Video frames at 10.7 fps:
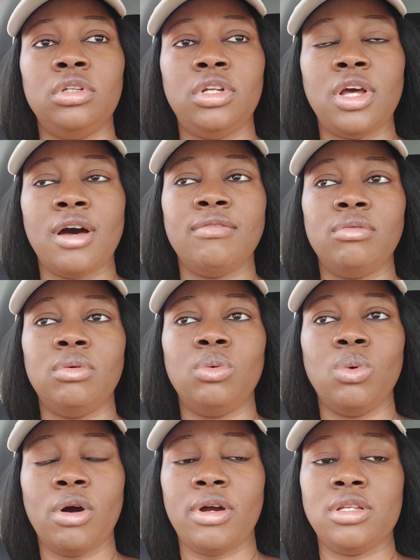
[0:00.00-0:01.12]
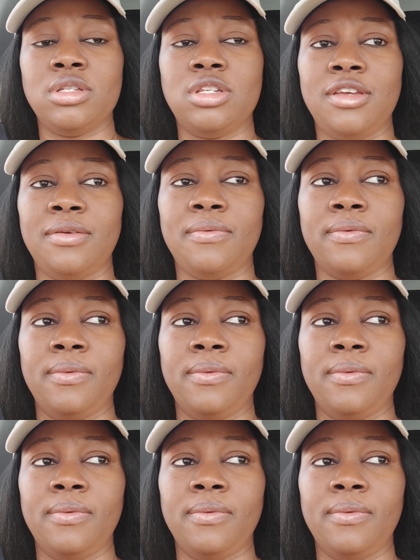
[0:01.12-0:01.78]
they have warranty.